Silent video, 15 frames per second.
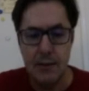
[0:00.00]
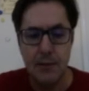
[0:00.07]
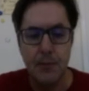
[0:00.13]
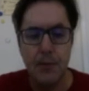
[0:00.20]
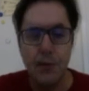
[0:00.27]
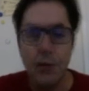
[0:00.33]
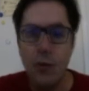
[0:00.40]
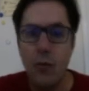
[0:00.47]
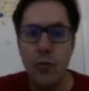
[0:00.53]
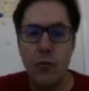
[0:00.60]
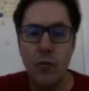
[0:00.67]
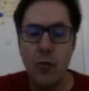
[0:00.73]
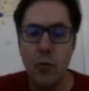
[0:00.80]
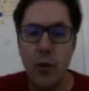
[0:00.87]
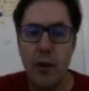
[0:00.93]
Well,
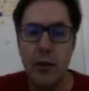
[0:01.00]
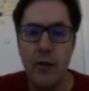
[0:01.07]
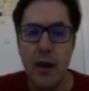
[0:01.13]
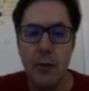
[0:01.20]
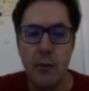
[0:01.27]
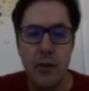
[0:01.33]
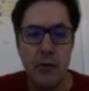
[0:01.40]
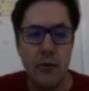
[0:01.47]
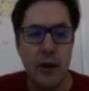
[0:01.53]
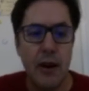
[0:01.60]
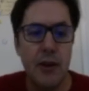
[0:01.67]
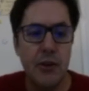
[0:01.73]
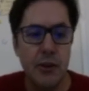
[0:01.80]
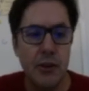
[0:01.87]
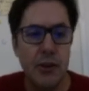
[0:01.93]
we do that with a
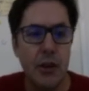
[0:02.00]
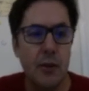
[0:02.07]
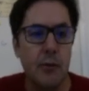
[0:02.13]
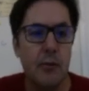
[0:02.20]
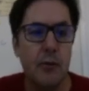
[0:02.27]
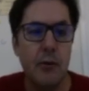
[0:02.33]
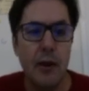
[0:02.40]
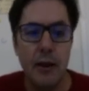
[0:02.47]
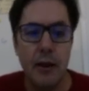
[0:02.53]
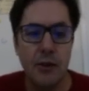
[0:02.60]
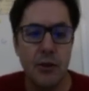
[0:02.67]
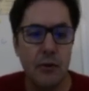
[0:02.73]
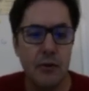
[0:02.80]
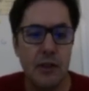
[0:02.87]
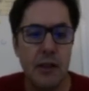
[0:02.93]
relationship, and I
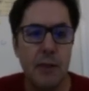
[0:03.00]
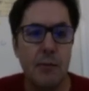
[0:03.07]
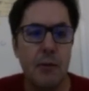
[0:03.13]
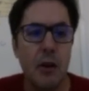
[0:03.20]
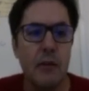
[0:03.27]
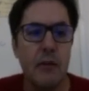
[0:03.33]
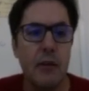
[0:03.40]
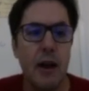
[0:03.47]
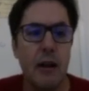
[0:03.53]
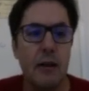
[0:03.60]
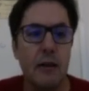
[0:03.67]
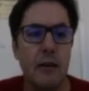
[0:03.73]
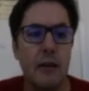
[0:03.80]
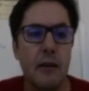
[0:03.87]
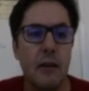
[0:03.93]
sort of skimmed over that
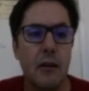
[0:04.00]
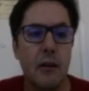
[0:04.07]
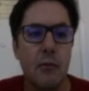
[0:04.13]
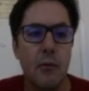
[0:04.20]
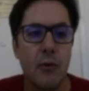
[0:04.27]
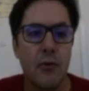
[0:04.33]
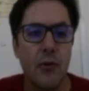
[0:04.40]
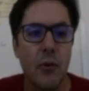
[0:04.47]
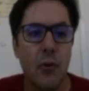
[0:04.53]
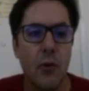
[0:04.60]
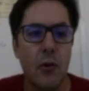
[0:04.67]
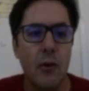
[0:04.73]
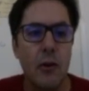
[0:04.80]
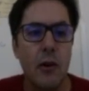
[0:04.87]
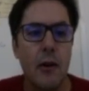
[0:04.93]
before.